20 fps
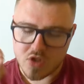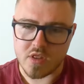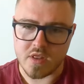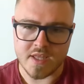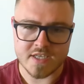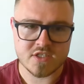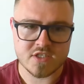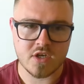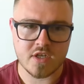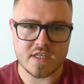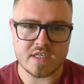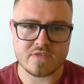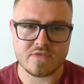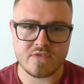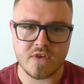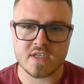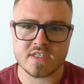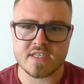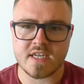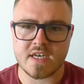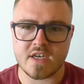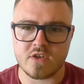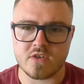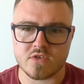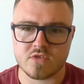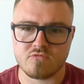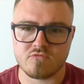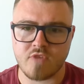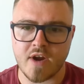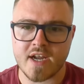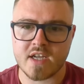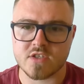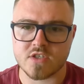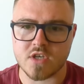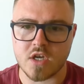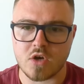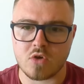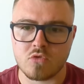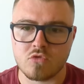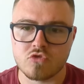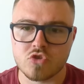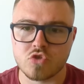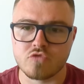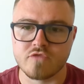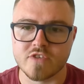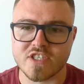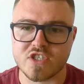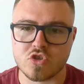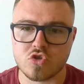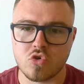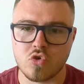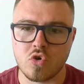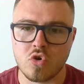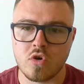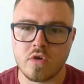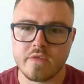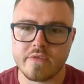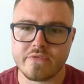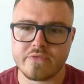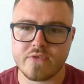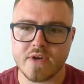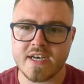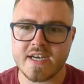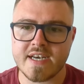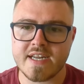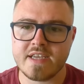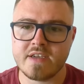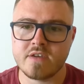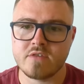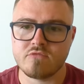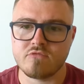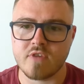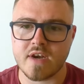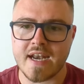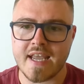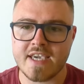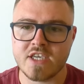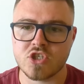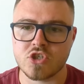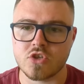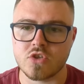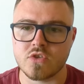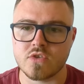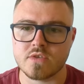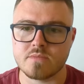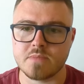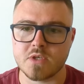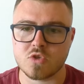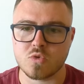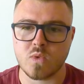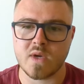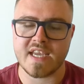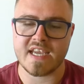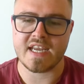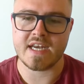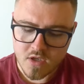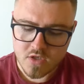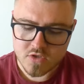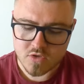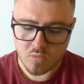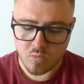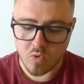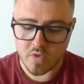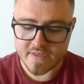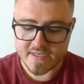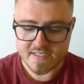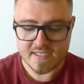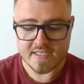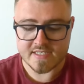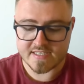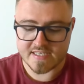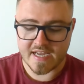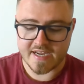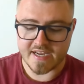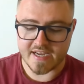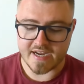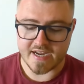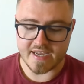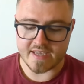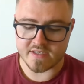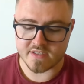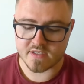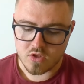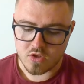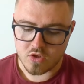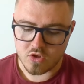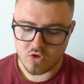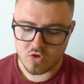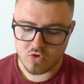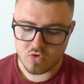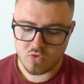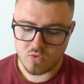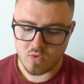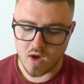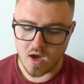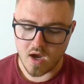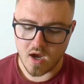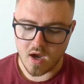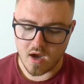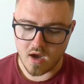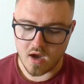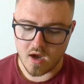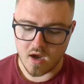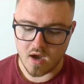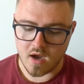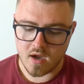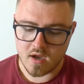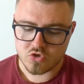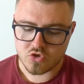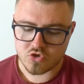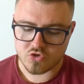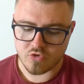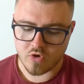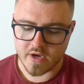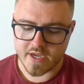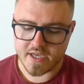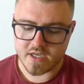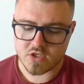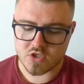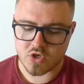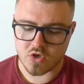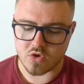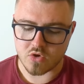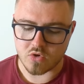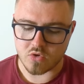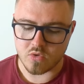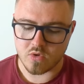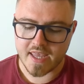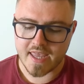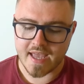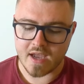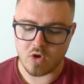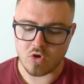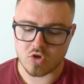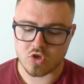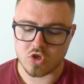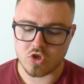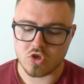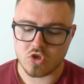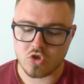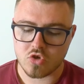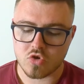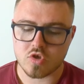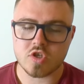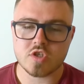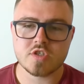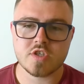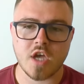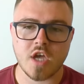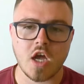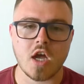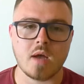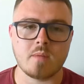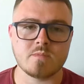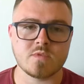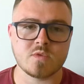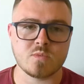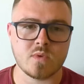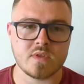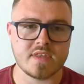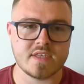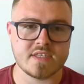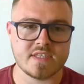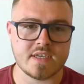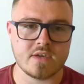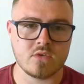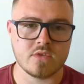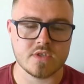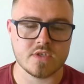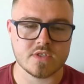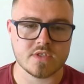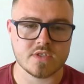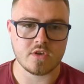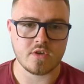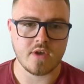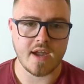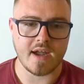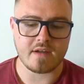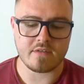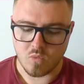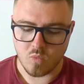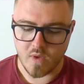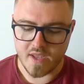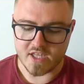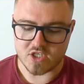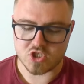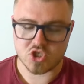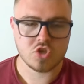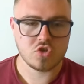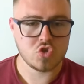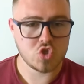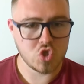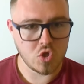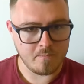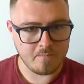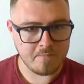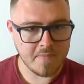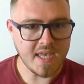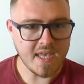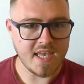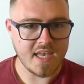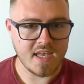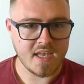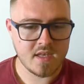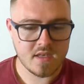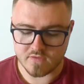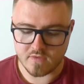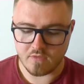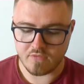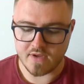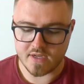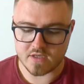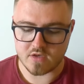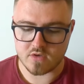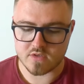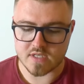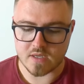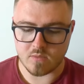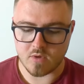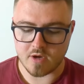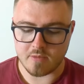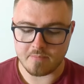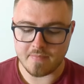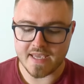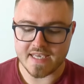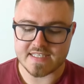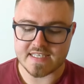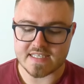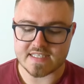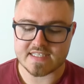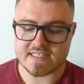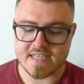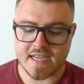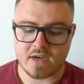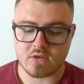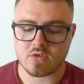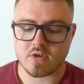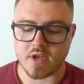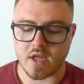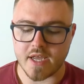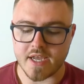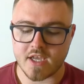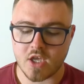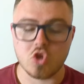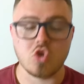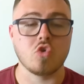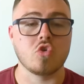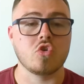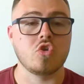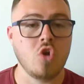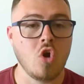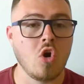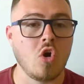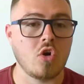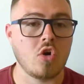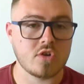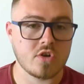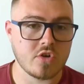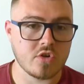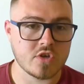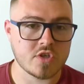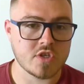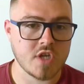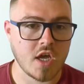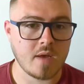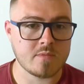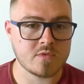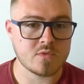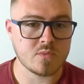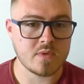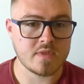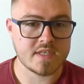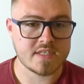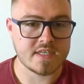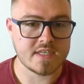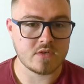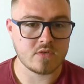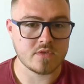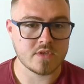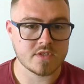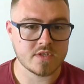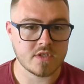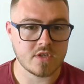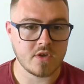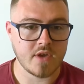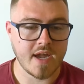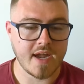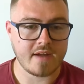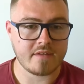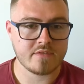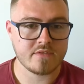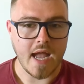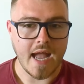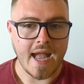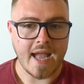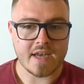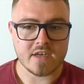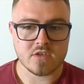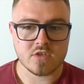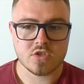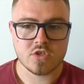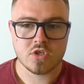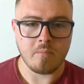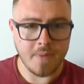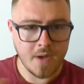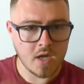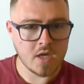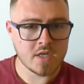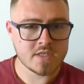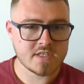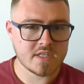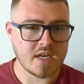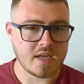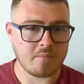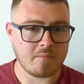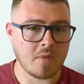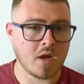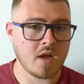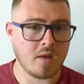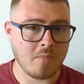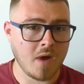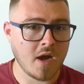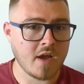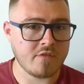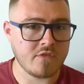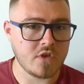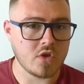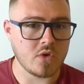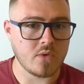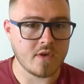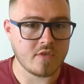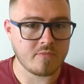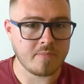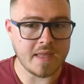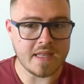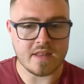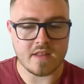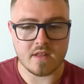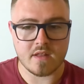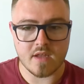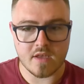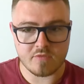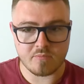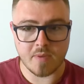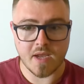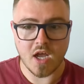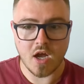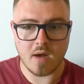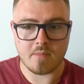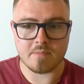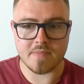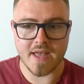let's look at this first sentence, reconcile. To restore friendly relations between. So what this is saying is you are trying to get on good terms with this illness have, which to me, the fact you use that word makes it sound like you're not on good terms with this illness that you have. And personally, my view has become